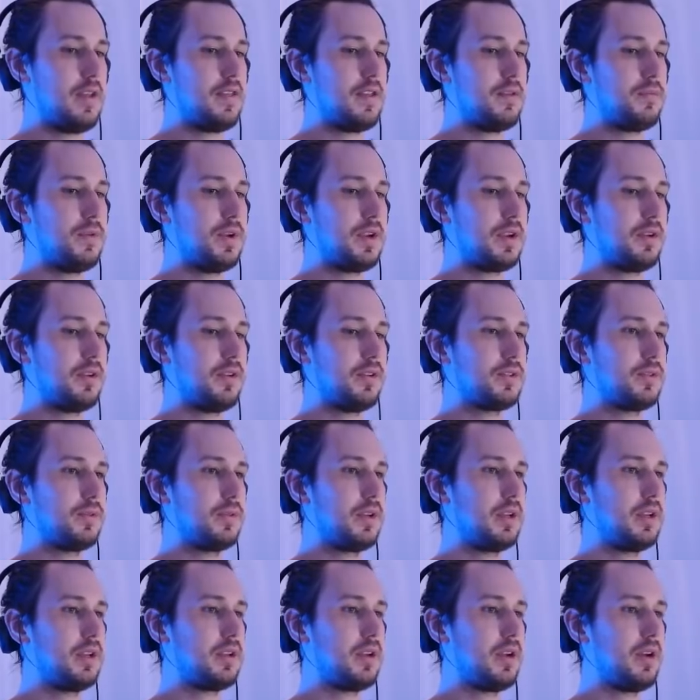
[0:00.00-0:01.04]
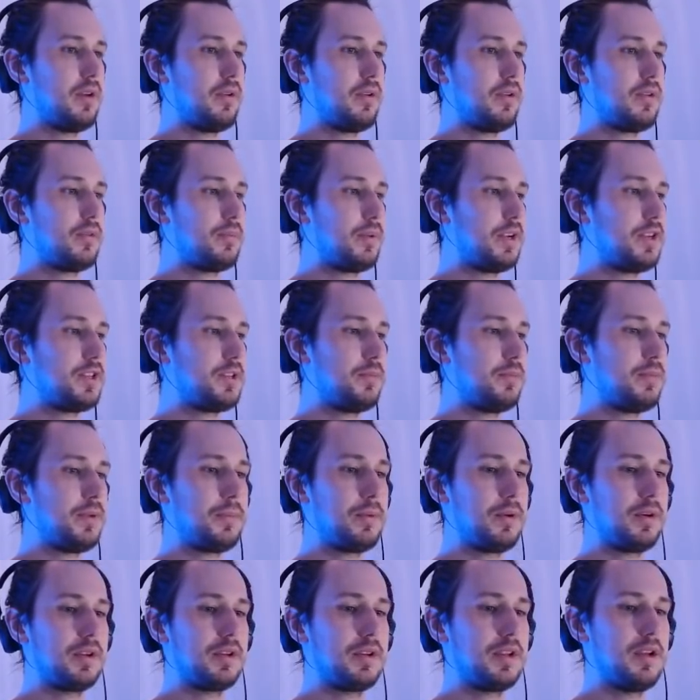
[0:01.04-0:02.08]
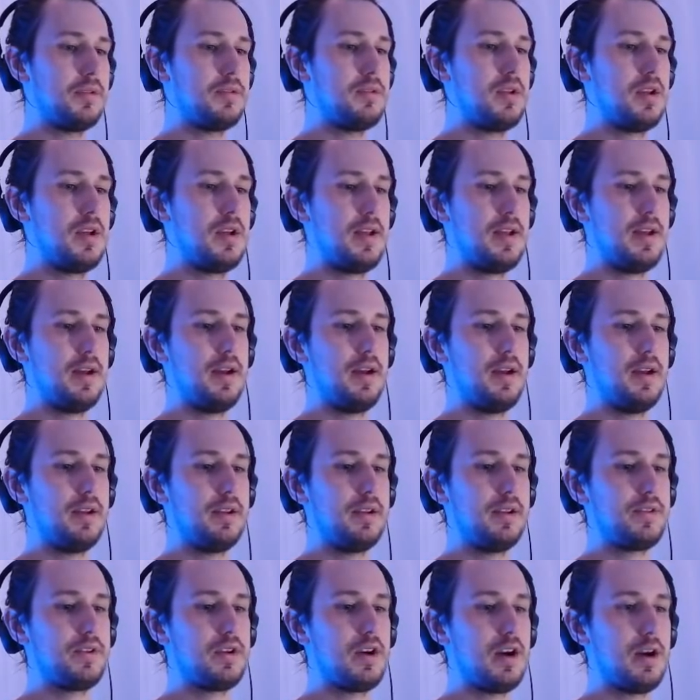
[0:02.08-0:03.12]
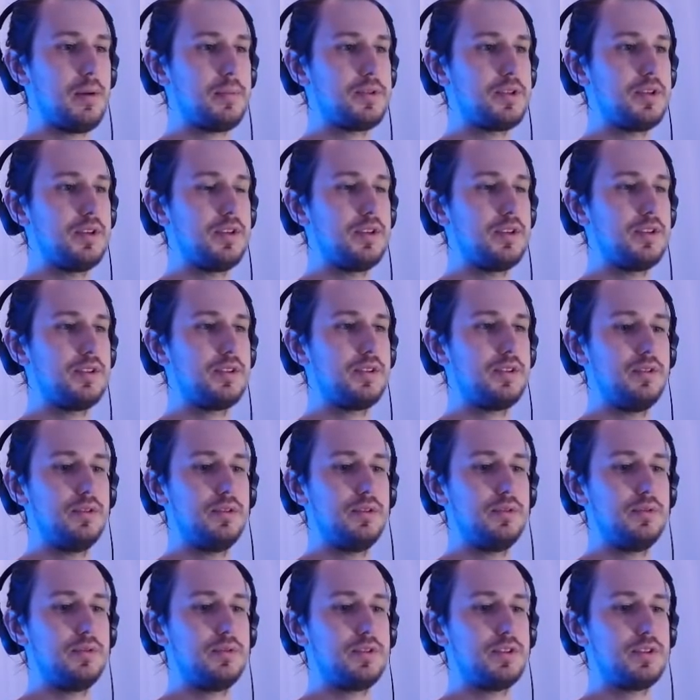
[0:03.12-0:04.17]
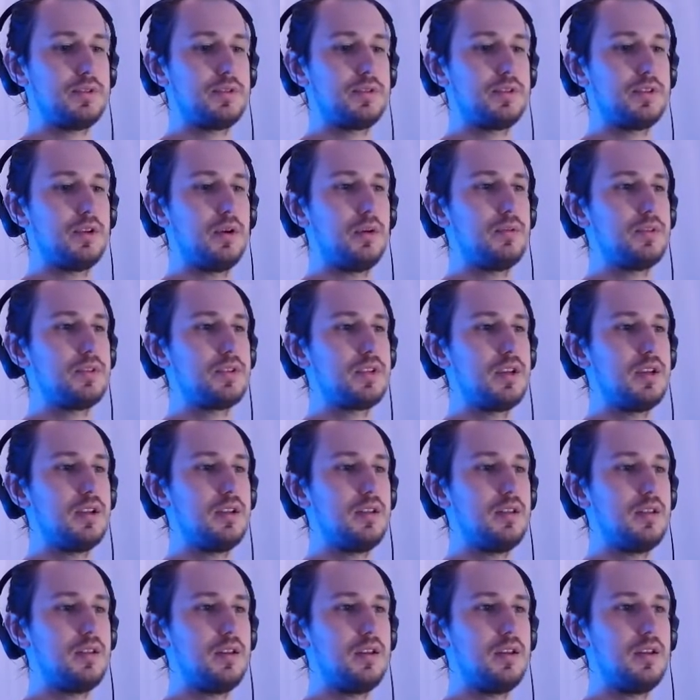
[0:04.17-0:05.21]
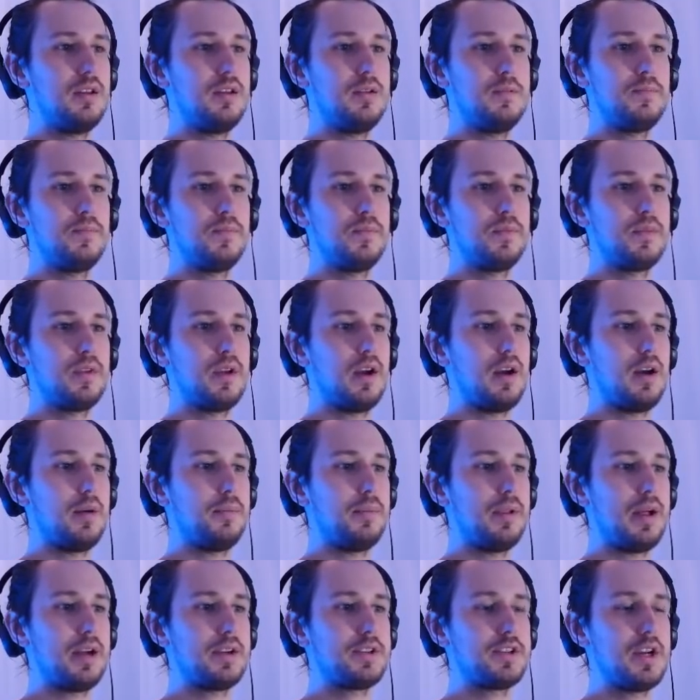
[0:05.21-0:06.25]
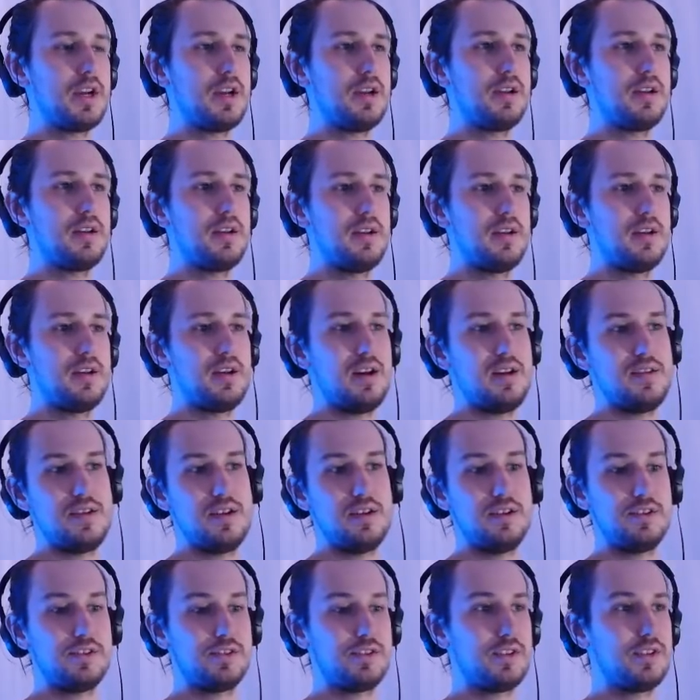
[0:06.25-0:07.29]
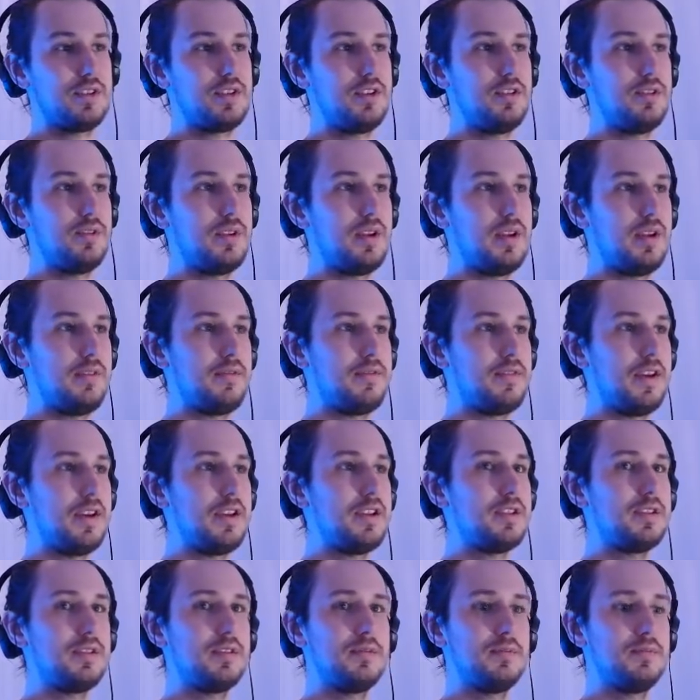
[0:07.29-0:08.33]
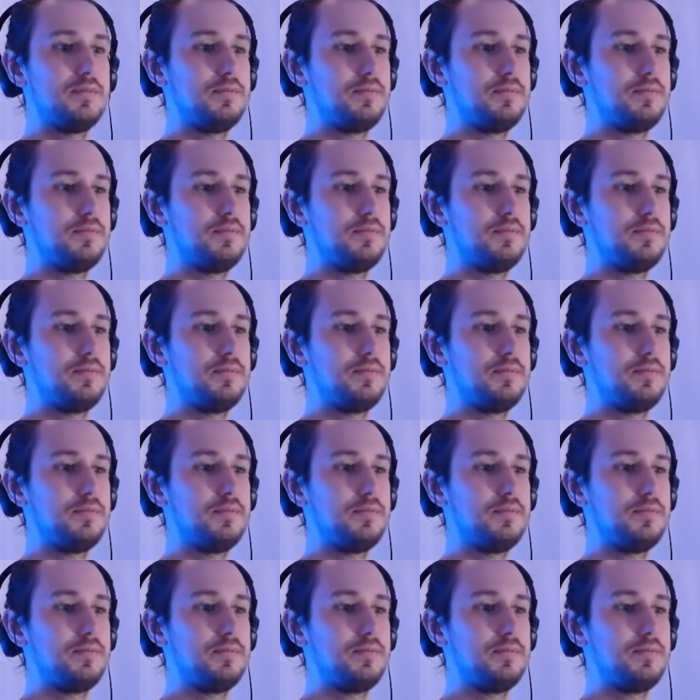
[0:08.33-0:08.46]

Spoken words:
then we can also get our Patient Pickpocket down. Another option is to just Stone Skin the Blackjack and then just continue to hit face.